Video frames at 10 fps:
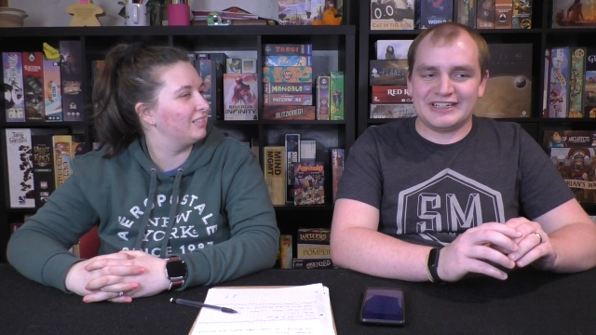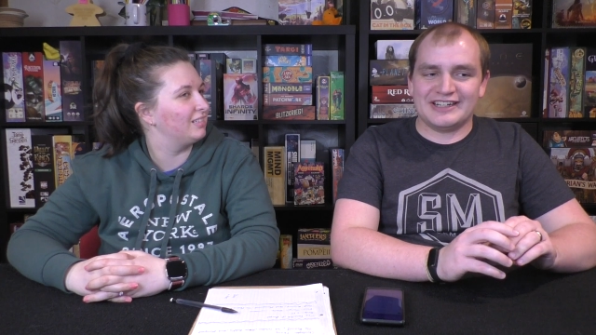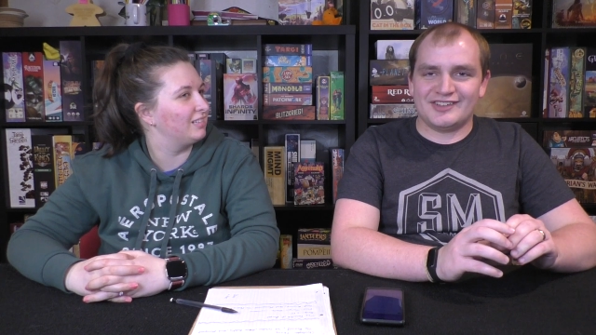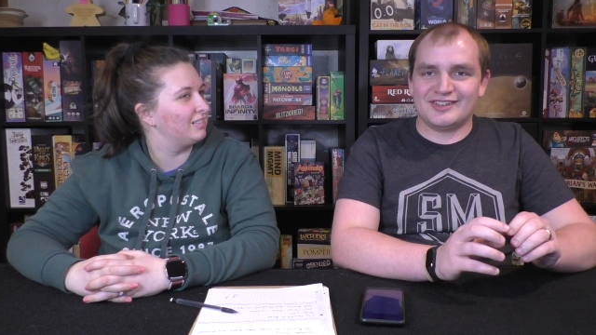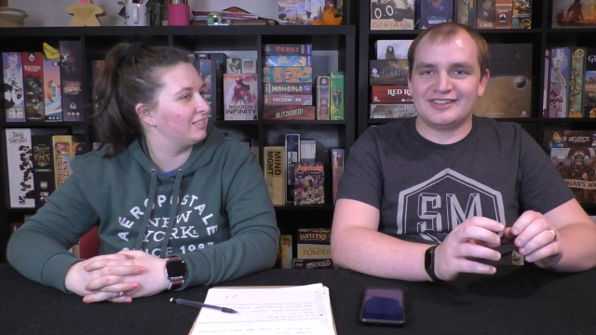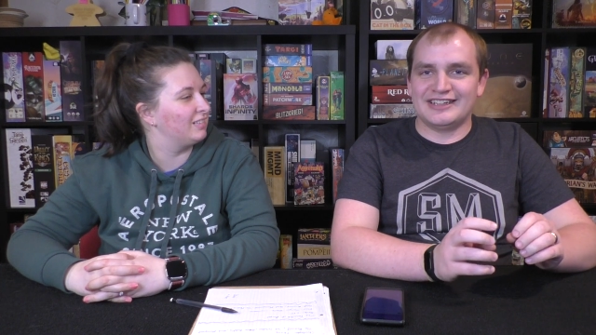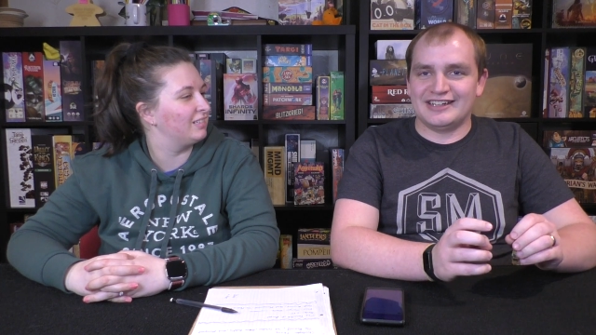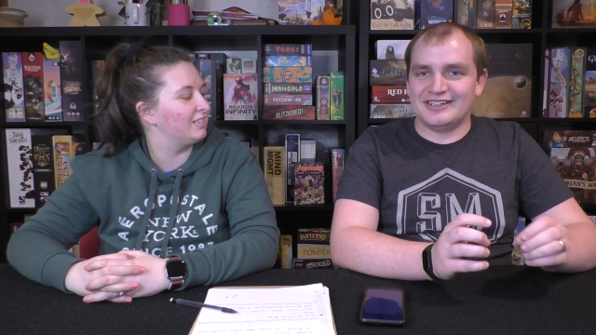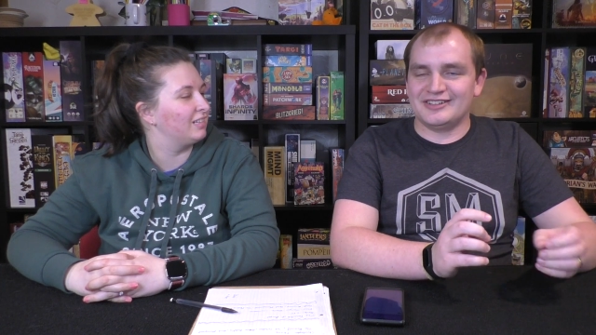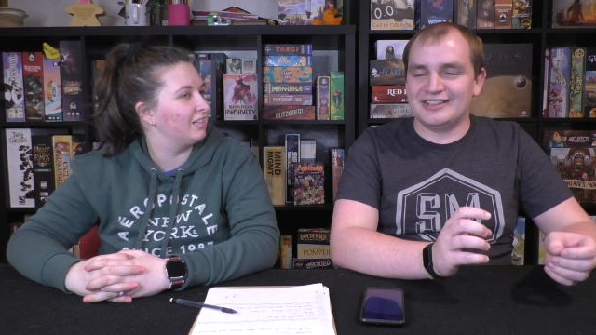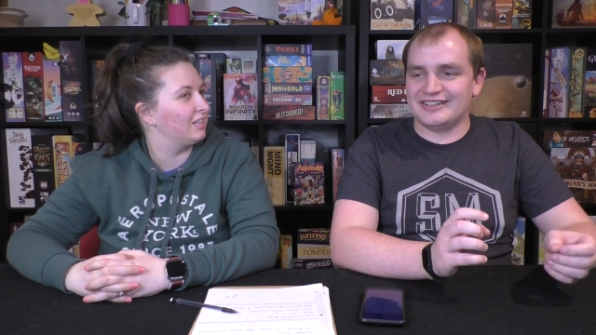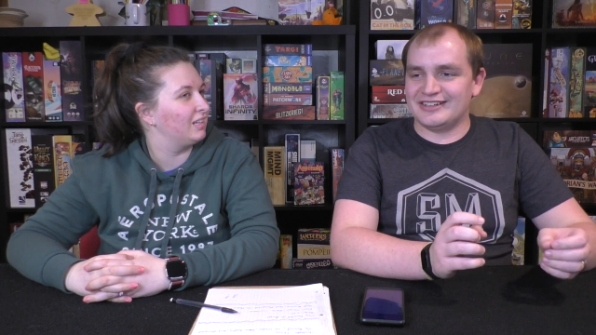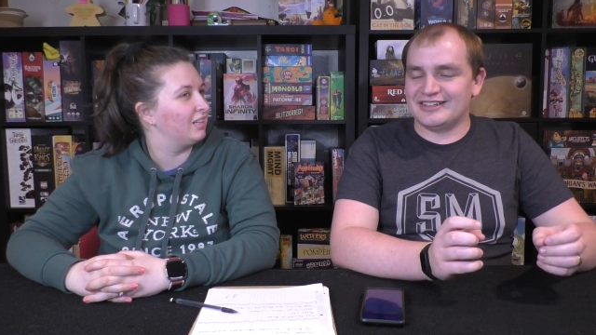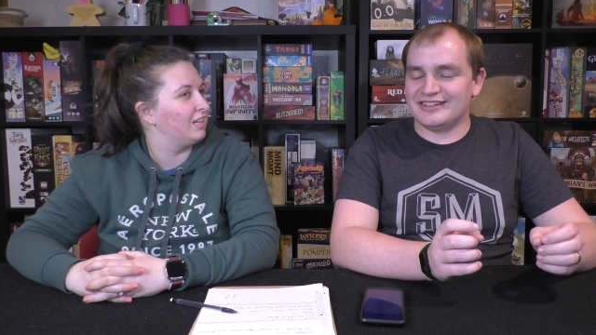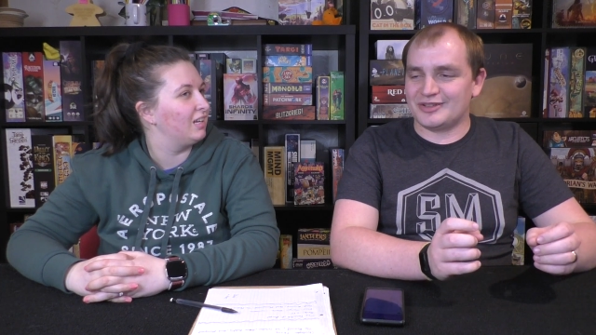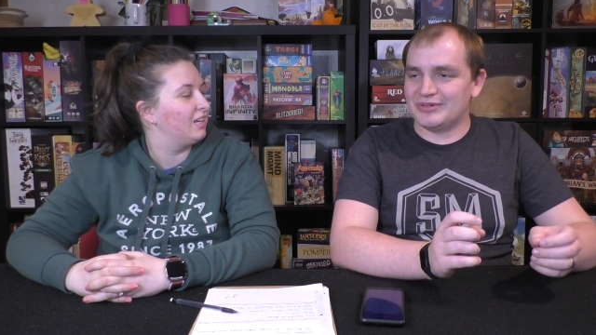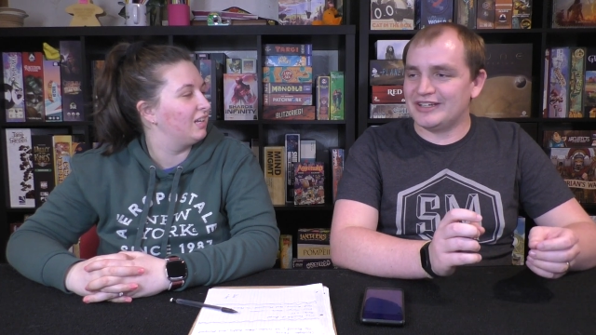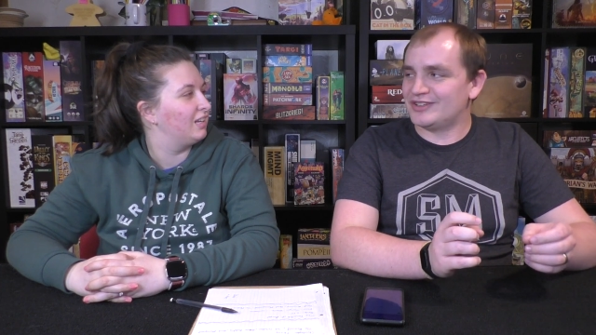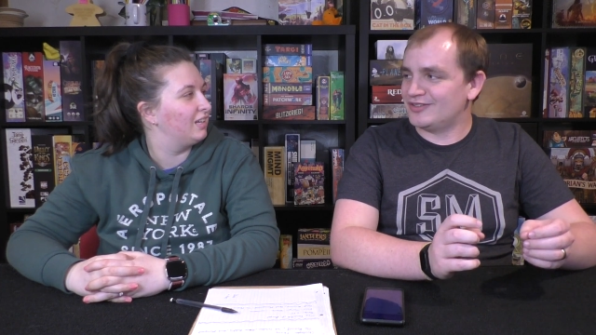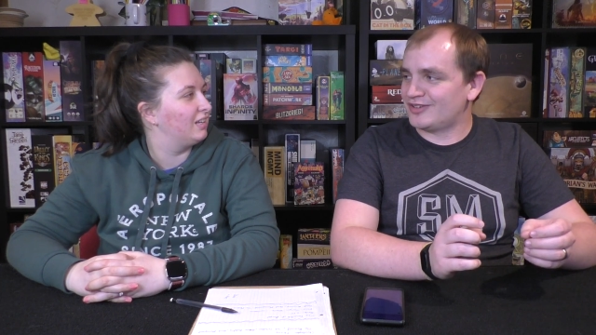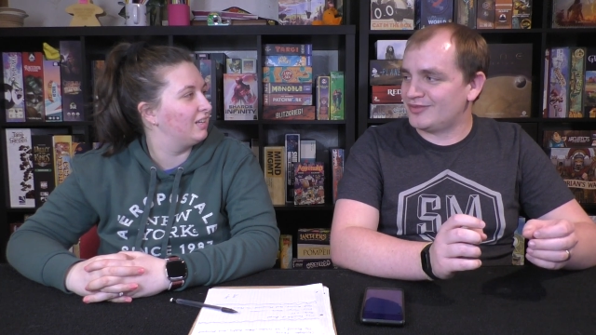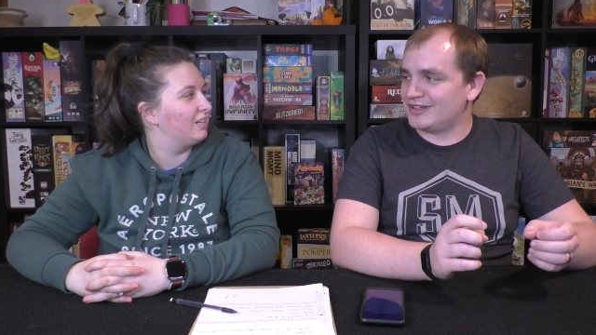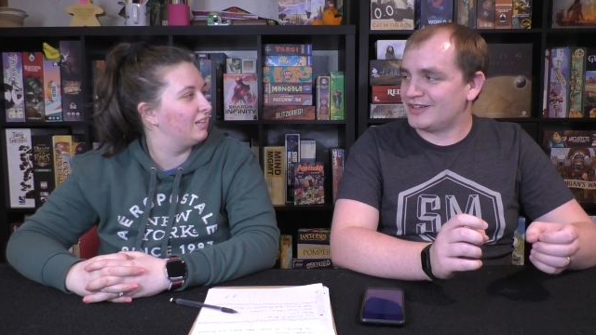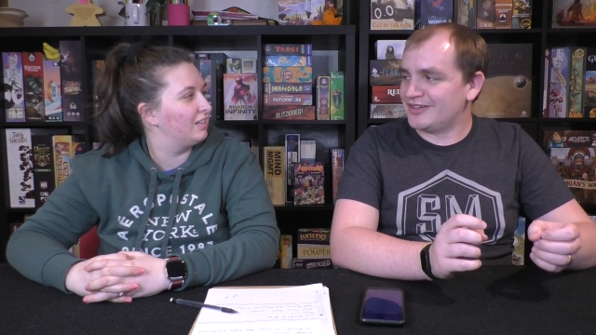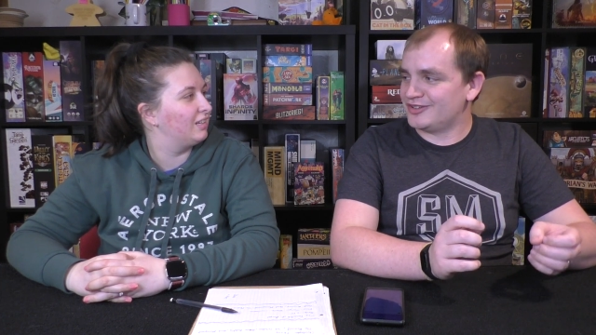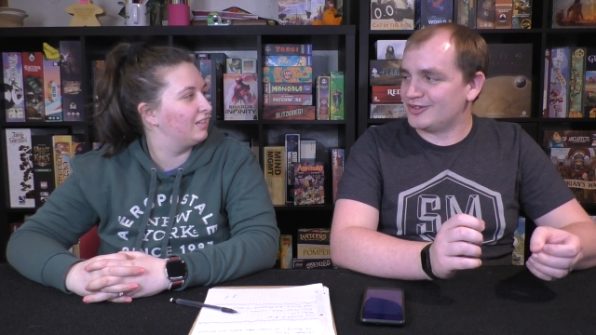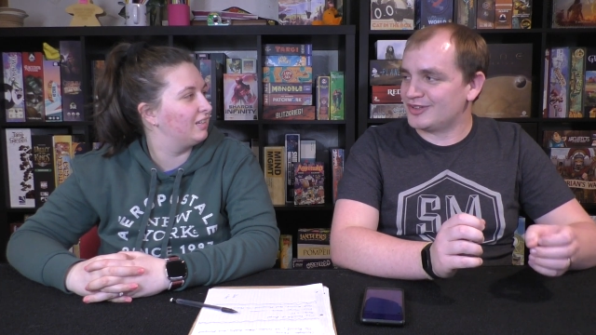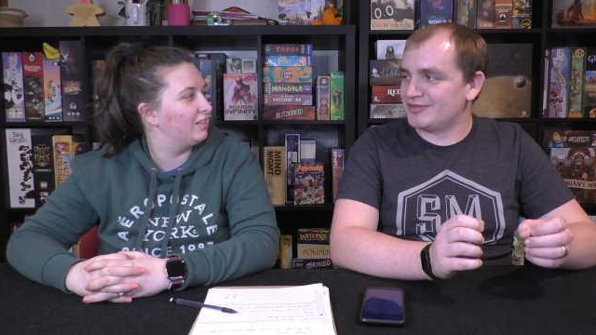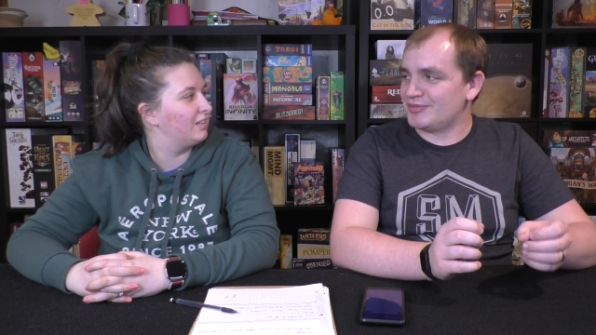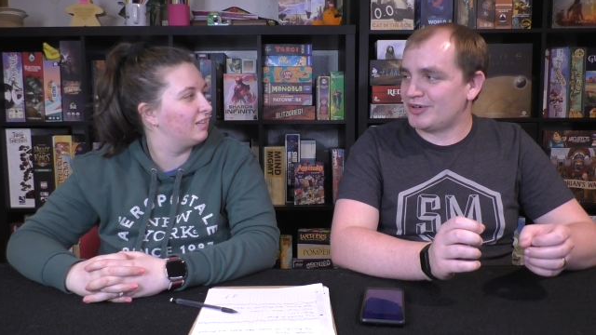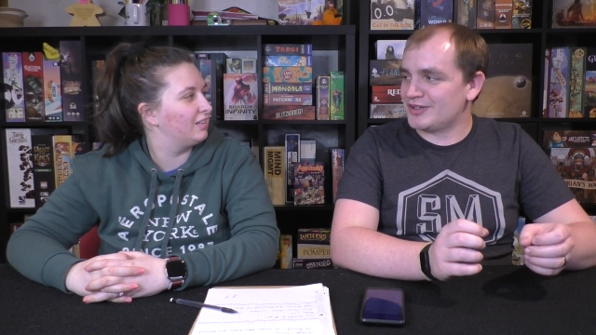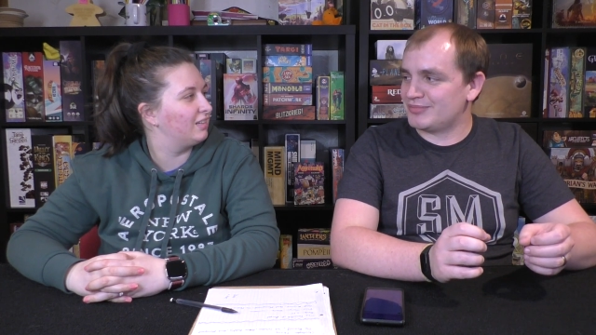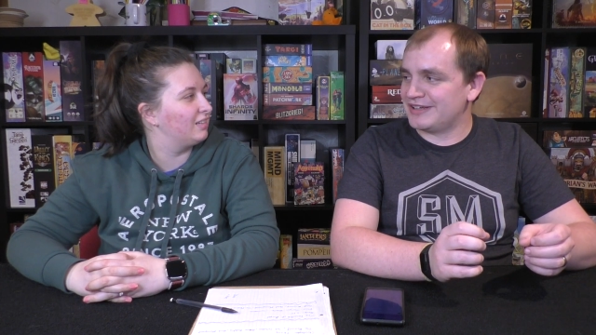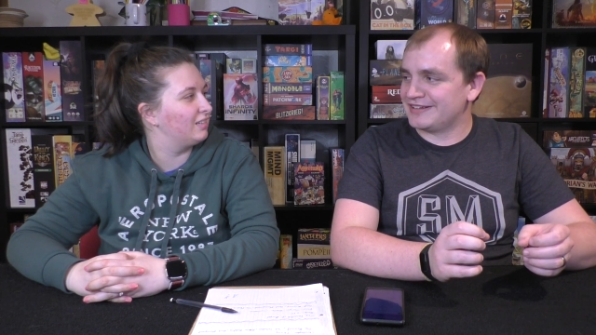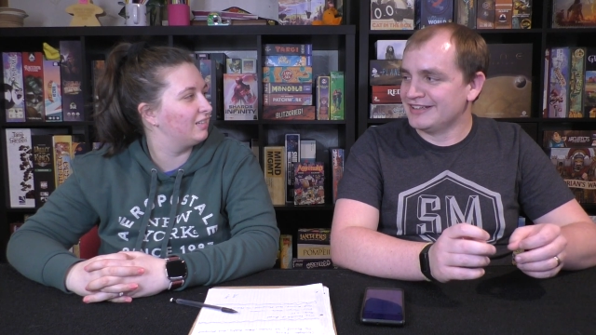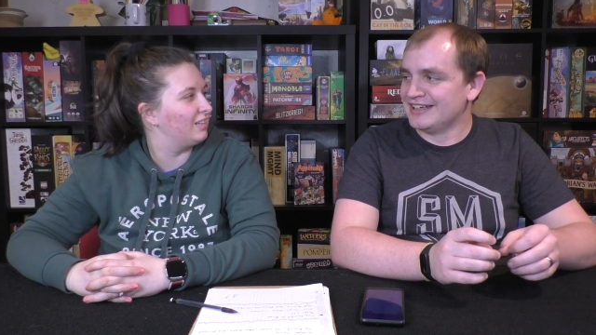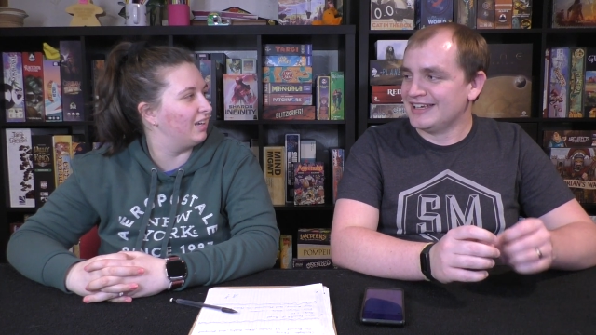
Speaker 1: we guessed that it, the expansion for viticulture was going to be pretty big.